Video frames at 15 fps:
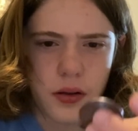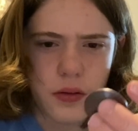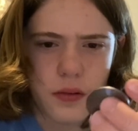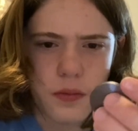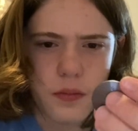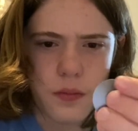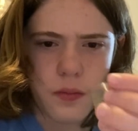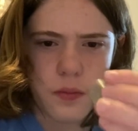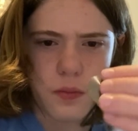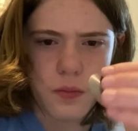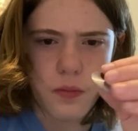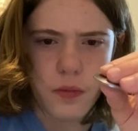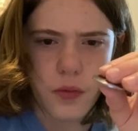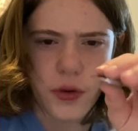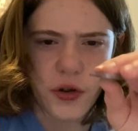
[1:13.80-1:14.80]

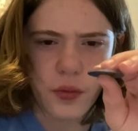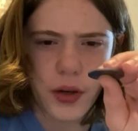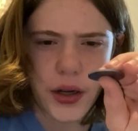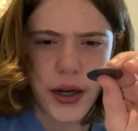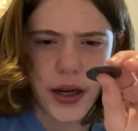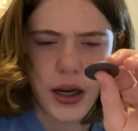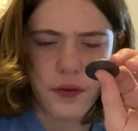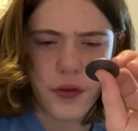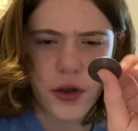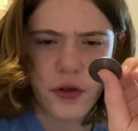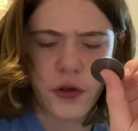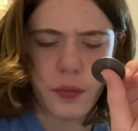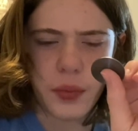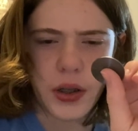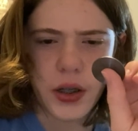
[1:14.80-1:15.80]
the reason why I have this
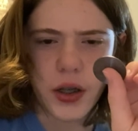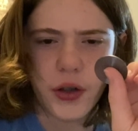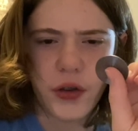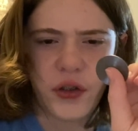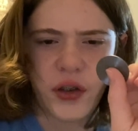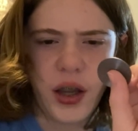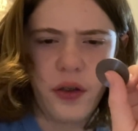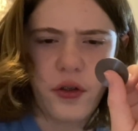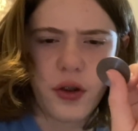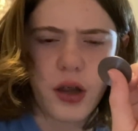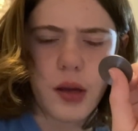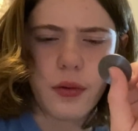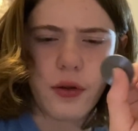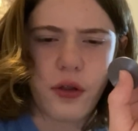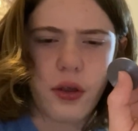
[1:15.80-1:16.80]
is because
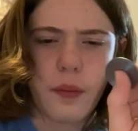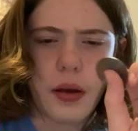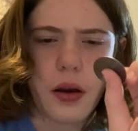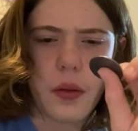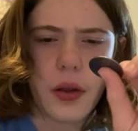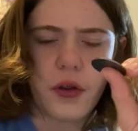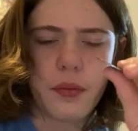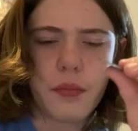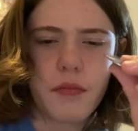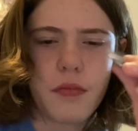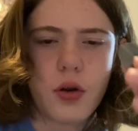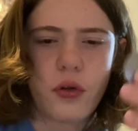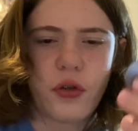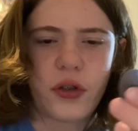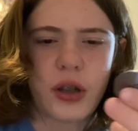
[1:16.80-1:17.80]
tantalum is the metal that's
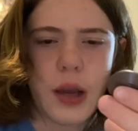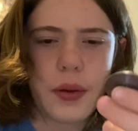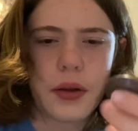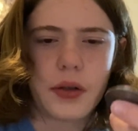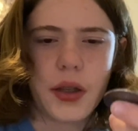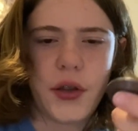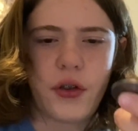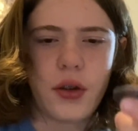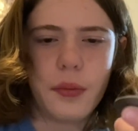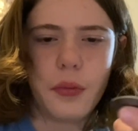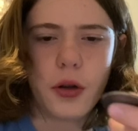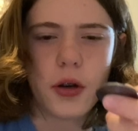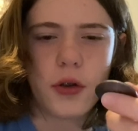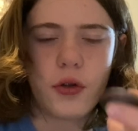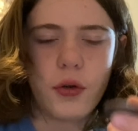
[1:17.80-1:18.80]
most chemically
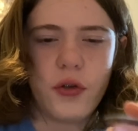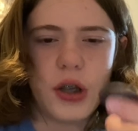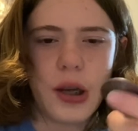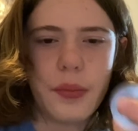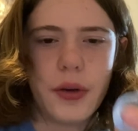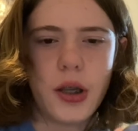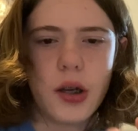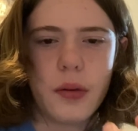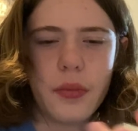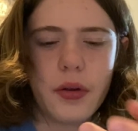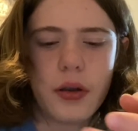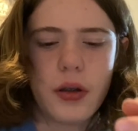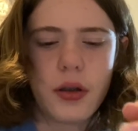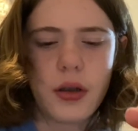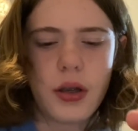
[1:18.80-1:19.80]
similar to dubnium,
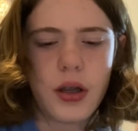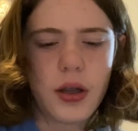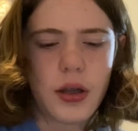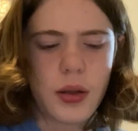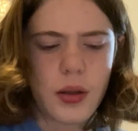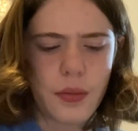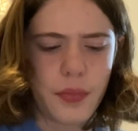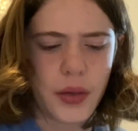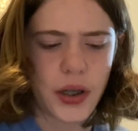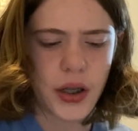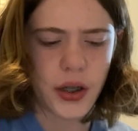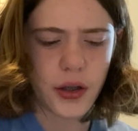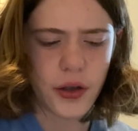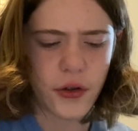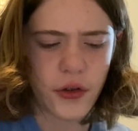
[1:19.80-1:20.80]

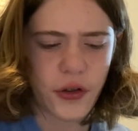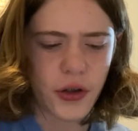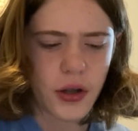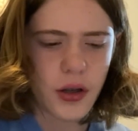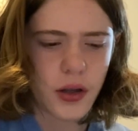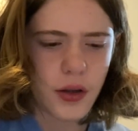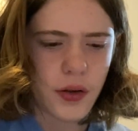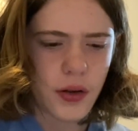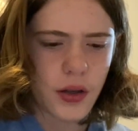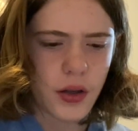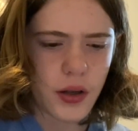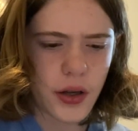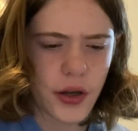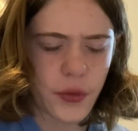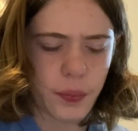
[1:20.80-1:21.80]
because
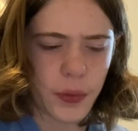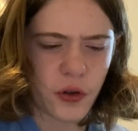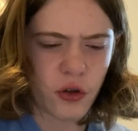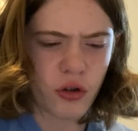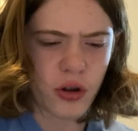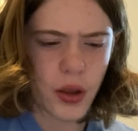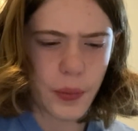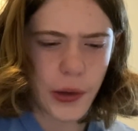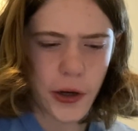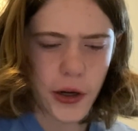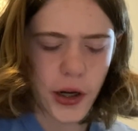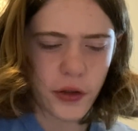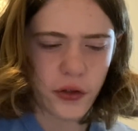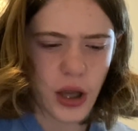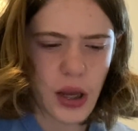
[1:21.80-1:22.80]
its position on the
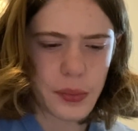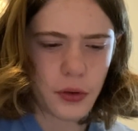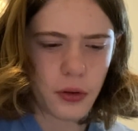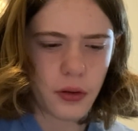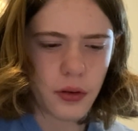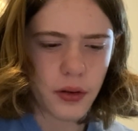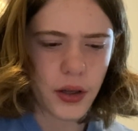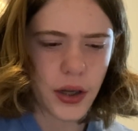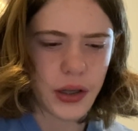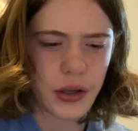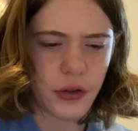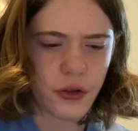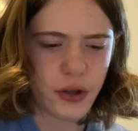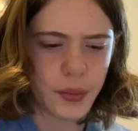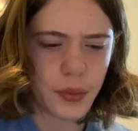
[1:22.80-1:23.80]
periodic table
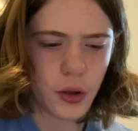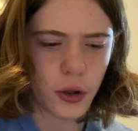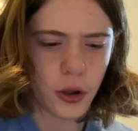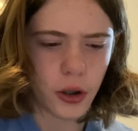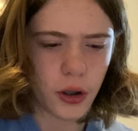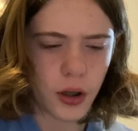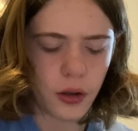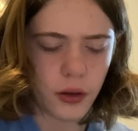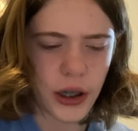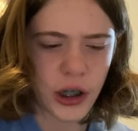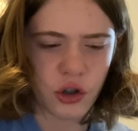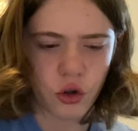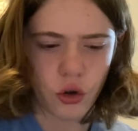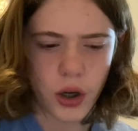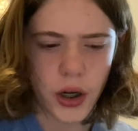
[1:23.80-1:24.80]
and similar
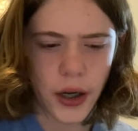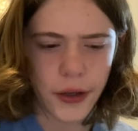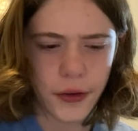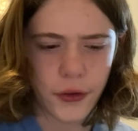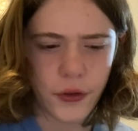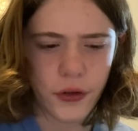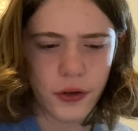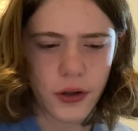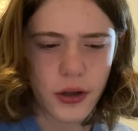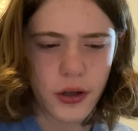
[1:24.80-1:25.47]
electrons